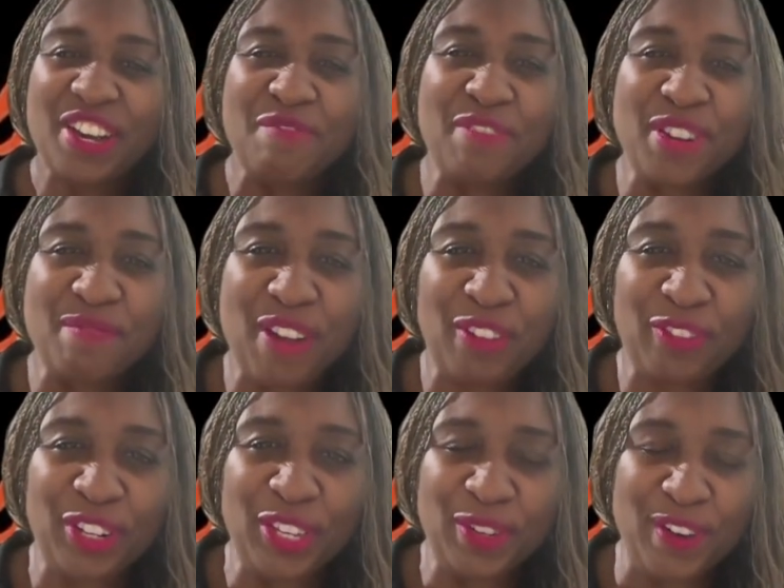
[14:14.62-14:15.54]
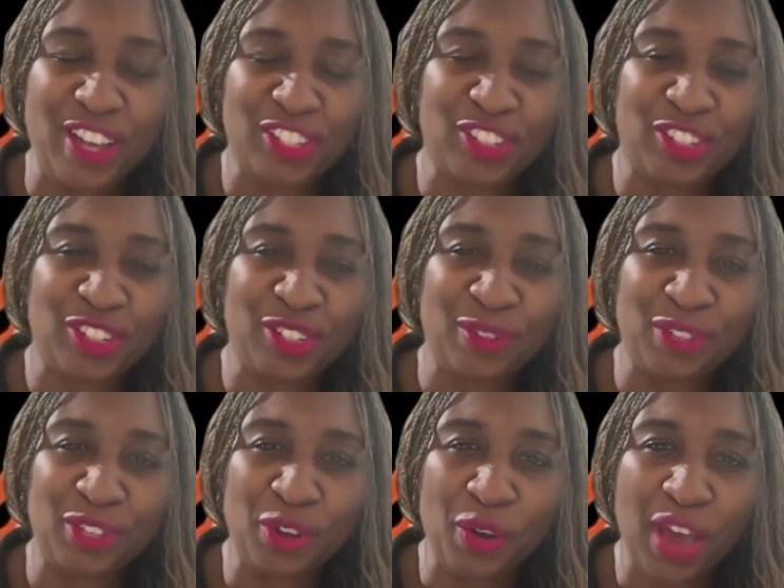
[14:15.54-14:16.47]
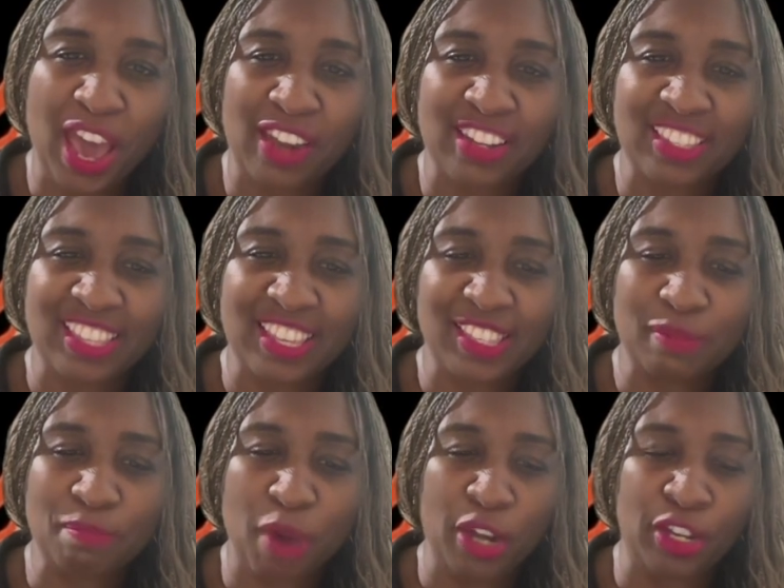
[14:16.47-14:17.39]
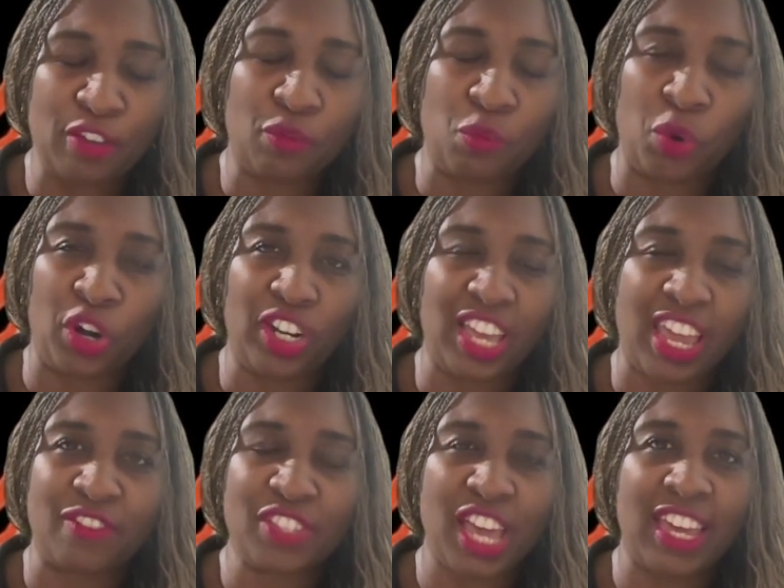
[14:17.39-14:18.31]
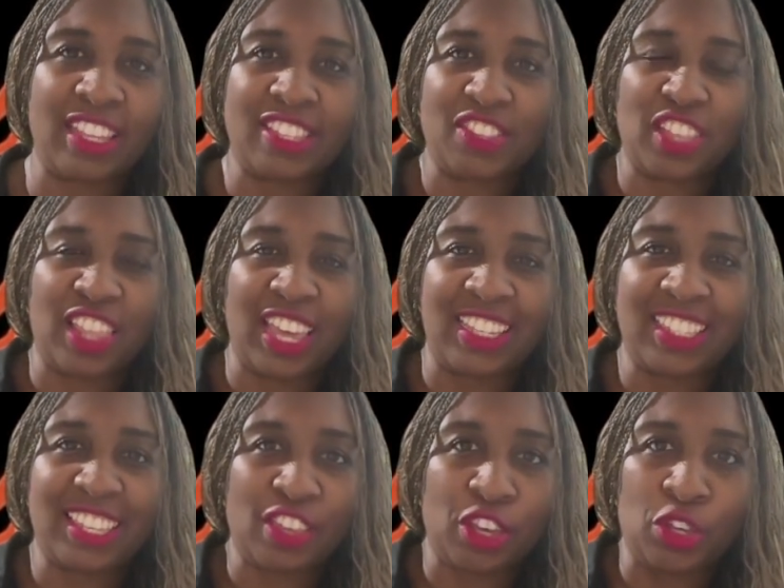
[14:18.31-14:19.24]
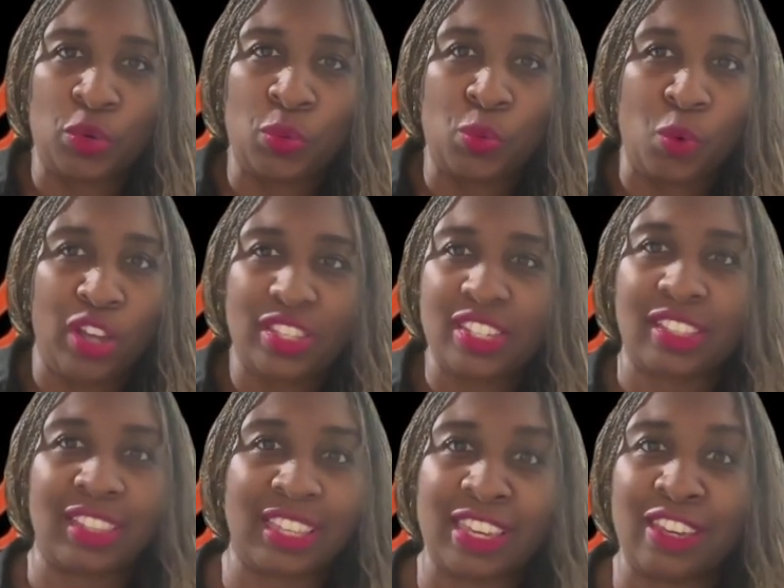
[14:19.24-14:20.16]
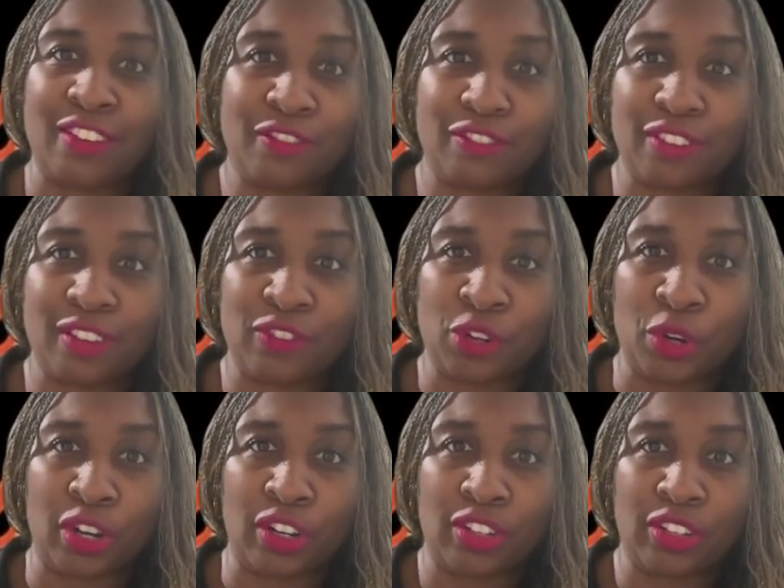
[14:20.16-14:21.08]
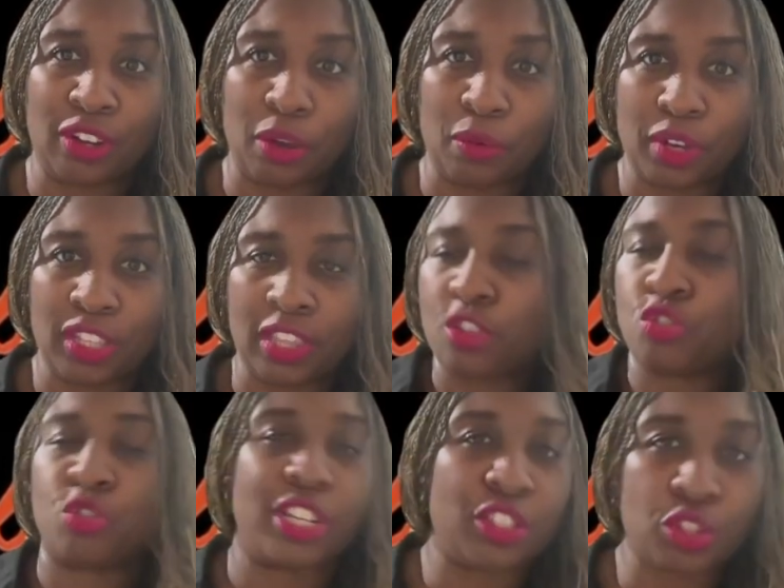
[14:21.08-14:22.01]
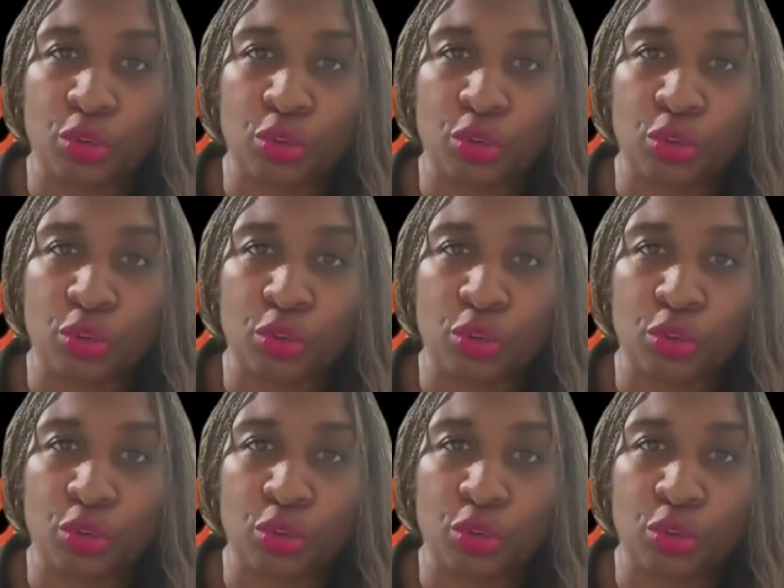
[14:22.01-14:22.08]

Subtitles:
What about for you, Anjanou? You know, how does this body of work kind of tie into the legacy that you want to leave of your, you know, illustrious